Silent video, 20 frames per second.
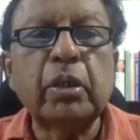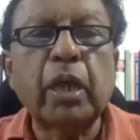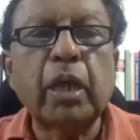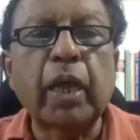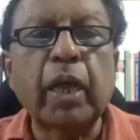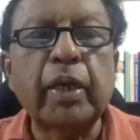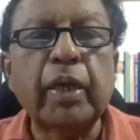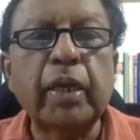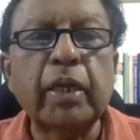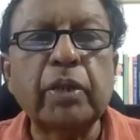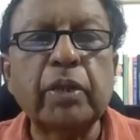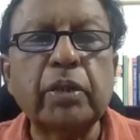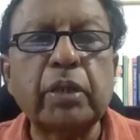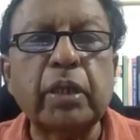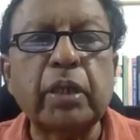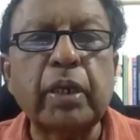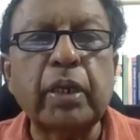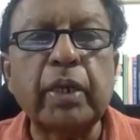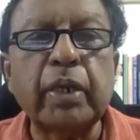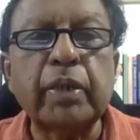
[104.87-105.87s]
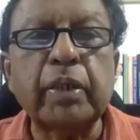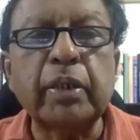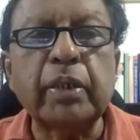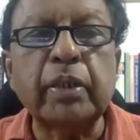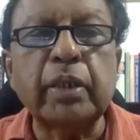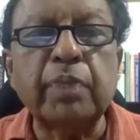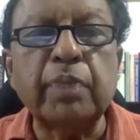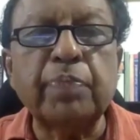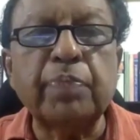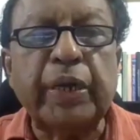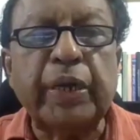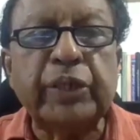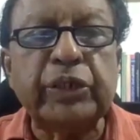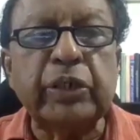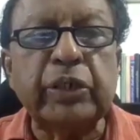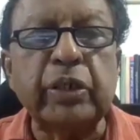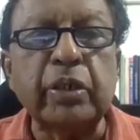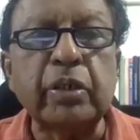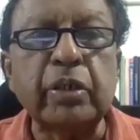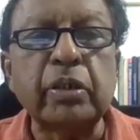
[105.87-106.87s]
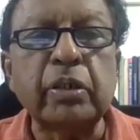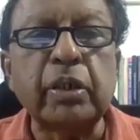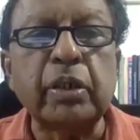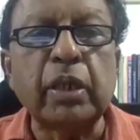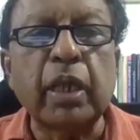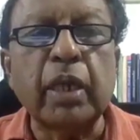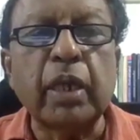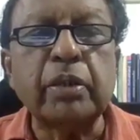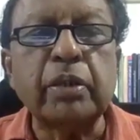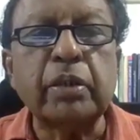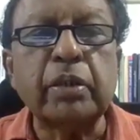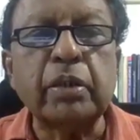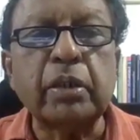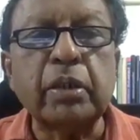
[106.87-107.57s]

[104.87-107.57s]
and thus creating the impression that